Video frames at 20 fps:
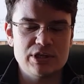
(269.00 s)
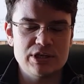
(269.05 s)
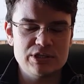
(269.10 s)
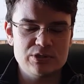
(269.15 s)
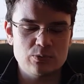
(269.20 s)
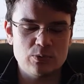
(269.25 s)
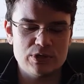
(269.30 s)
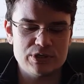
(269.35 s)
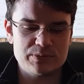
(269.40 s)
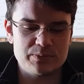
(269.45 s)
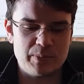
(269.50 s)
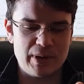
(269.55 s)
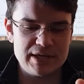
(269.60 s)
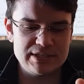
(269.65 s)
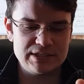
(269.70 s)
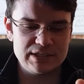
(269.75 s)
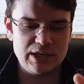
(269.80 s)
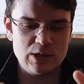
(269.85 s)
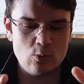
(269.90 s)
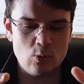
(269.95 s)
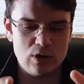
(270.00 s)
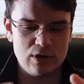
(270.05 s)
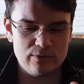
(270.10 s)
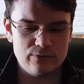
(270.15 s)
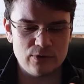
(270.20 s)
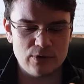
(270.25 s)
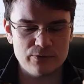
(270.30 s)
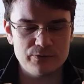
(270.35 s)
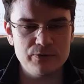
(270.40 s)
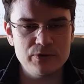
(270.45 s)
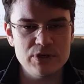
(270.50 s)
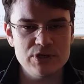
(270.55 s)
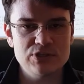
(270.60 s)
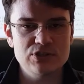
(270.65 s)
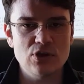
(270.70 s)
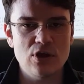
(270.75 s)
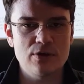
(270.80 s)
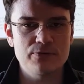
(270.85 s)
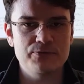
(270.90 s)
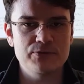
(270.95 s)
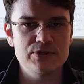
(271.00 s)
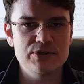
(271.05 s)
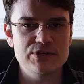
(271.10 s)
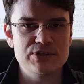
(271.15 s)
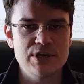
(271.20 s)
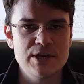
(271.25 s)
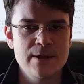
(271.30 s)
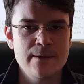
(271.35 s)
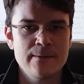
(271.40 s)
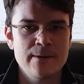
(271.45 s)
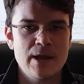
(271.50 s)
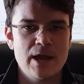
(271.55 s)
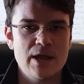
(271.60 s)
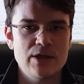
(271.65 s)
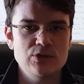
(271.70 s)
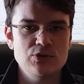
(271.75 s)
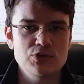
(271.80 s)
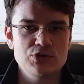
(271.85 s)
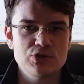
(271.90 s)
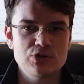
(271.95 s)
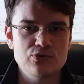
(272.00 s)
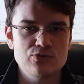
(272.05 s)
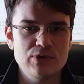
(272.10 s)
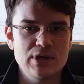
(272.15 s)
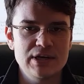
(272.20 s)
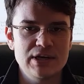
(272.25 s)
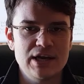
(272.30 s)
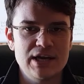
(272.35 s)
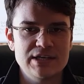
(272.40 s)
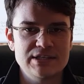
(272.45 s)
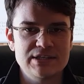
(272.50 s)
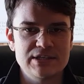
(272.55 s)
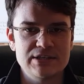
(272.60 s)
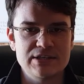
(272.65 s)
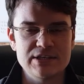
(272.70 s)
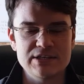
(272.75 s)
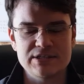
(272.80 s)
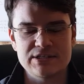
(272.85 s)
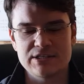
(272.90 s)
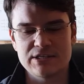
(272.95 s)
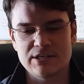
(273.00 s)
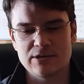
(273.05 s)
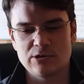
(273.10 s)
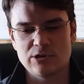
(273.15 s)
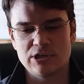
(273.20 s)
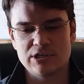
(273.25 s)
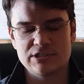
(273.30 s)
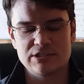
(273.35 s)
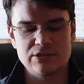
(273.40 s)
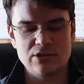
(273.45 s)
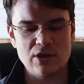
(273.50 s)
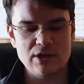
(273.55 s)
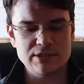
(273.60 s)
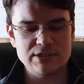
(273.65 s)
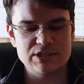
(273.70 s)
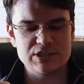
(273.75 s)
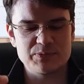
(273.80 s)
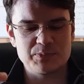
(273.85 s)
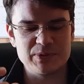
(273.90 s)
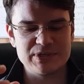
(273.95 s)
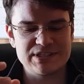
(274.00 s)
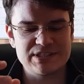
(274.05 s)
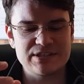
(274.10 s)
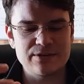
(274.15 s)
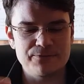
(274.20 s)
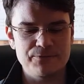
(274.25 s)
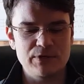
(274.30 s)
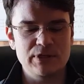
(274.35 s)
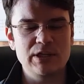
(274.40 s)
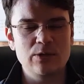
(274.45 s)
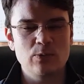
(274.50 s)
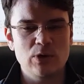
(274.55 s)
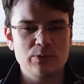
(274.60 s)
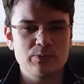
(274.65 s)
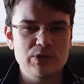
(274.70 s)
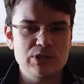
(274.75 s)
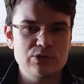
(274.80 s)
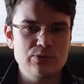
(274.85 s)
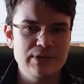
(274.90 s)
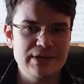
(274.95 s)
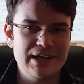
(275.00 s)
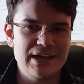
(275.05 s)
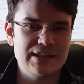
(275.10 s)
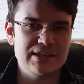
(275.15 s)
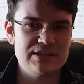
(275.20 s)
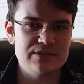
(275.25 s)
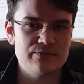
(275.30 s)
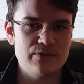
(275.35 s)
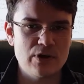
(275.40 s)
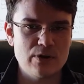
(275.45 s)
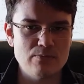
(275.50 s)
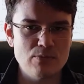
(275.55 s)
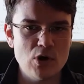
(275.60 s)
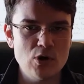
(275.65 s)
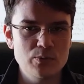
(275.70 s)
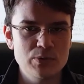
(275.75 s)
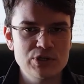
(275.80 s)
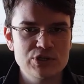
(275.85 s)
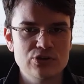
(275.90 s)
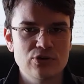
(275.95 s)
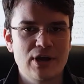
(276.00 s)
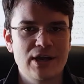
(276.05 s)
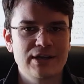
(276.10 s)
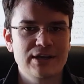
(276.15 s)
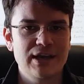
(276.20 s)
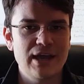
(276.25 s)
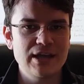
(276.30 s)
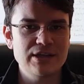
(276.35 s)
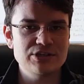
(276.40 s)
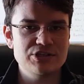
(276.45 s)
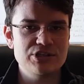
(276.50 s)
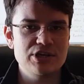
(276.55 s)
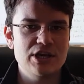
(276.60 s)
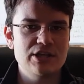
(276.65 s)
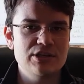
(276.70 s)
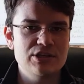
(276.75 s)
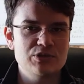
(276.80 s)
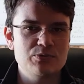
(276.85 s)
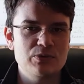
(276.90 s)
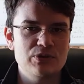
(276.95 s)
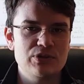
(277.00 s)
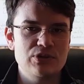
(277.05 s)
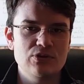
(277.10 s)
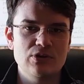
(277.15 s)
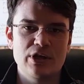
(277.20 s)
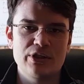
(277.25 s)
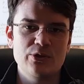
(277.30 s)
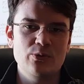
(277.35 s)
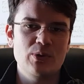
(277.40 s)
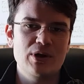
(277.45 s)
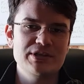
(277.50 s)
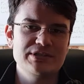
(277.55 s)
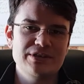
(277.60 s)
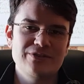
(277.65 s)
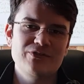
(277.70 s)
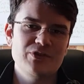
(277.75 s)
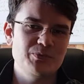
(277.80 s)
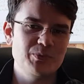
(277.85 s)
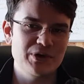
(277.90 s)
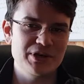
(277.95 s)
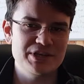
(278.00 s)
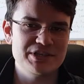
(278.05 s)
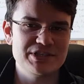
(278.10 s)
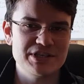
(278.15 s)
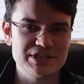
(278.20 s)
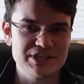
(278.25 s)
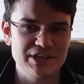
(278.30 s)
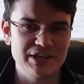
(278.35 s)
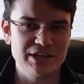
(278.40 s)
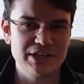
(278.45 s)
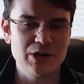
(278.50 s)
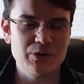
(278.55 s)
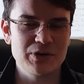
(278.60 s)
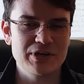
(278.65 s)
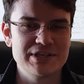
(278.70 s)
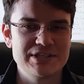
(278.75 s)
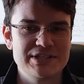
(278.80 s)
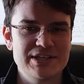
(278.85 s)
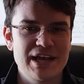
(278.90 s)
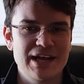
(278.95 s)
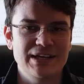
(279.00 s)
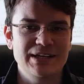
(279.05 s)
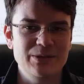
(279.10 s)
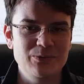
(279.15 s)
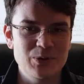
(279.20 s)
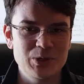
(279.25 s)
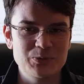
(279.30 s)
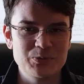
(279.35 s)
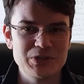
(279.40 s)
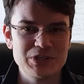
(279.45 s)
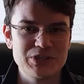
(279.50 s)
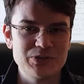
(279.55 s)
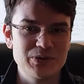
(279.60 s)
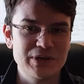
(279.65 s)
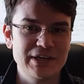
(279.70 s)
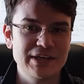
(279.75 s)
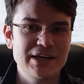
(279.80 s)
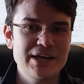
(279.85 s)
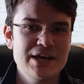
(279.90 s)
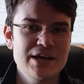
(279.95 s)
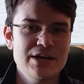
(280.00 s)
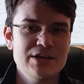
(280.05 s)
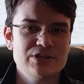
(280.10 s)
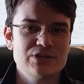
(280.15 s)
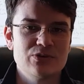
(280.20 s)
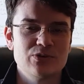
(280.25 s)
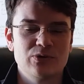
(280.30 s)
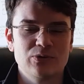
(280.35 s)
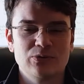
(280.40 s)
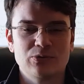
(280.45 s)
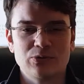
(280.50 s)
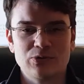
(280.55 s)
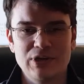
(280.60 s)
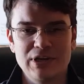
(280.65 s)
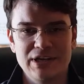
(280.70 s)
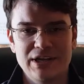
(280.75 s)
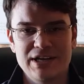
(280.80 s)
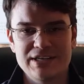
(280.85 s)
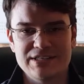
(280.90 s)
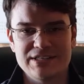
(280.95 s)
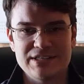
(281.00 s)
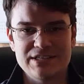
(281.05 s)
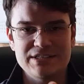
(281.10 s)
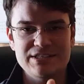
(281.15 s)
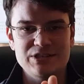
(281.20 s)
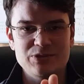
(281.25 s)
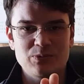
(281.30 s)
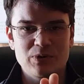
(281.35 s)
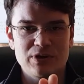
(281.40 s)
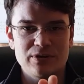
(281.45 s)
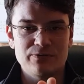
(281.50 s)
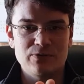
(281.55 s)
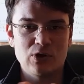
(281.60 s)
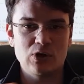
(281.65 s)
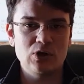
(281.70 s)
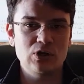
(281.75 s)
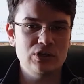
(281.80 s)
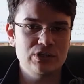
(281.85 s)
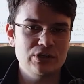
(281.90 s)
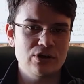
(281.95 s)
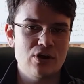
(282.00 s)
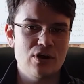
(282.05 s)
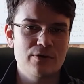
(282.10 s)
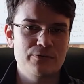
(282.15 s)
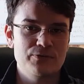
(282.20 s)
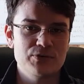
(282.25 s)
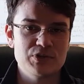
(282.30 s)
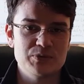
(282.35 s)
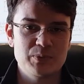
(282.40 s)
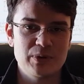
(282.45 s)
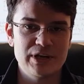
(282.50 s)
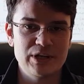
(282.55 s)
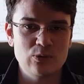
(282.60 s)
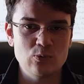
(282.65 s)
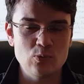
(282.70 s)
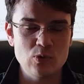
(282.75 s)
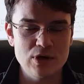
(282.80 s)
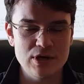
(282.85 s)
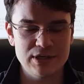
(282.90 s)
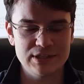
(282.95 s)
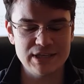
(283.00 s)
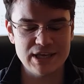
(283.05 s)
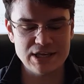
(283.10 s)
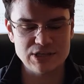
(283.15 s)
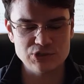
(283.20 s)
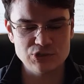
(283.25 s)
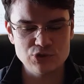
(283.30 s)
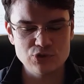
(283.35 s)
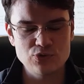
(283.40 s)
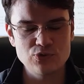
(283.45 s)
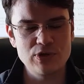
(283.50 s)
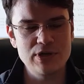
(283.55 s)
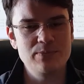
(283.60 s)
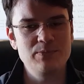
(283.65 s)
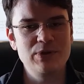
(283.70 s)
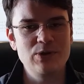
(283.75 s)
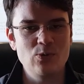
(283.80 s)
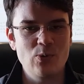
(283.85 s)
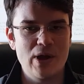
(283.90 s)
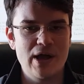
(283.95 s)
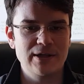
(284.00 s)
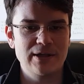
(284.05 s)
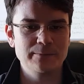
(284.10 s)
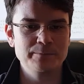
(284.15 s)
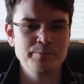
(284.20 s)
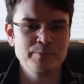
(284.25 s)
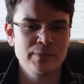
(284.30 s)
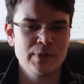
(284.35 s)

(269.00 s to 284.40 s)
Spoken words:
was basically one of our first offers, and you should realize that this is not specifically what we're doing at this very moment. Sure, I can share this with you, otherwise everybody's just going to know exactly what we're doing. So realize that this is one of our older offers, but it worked extremely well.